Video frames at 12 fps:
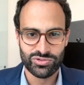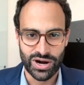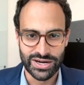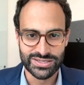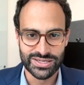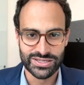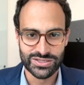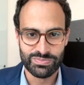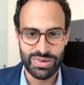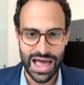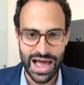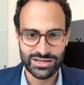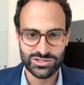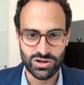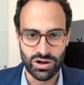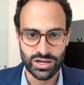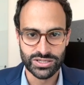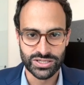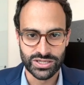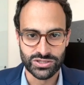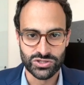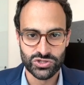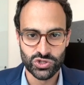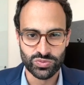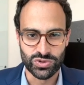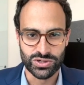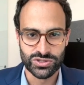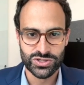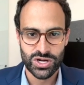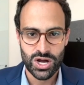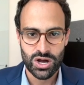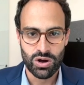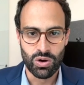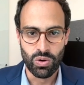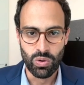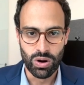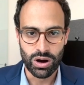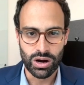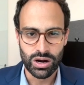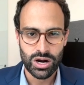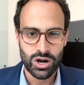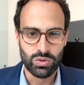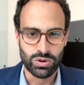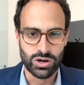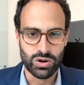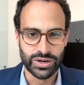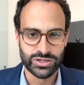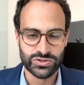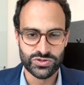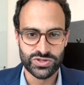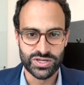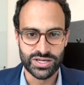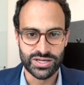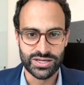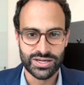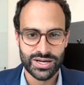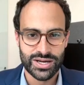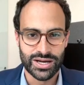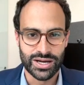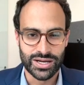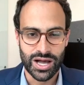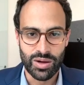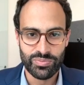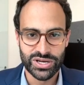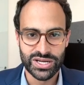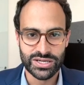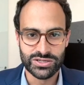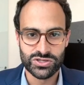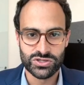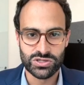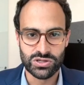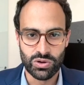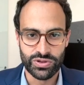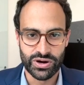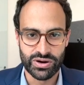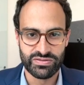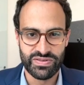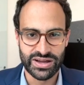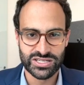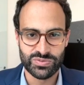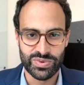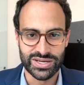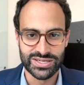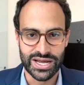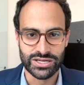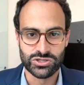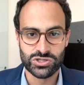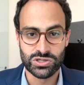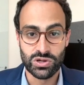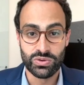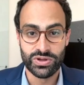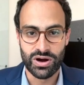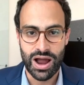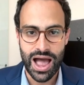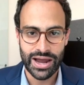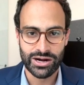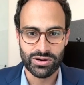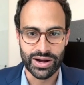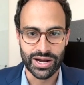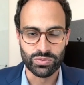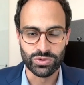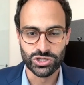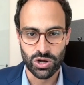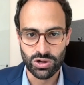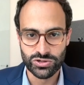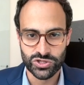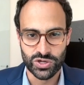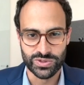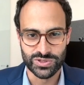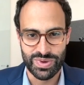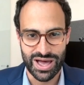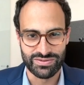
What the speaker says: prices passed on to consumers, or we're going to see companies slow their investment and slow their hiring, which also is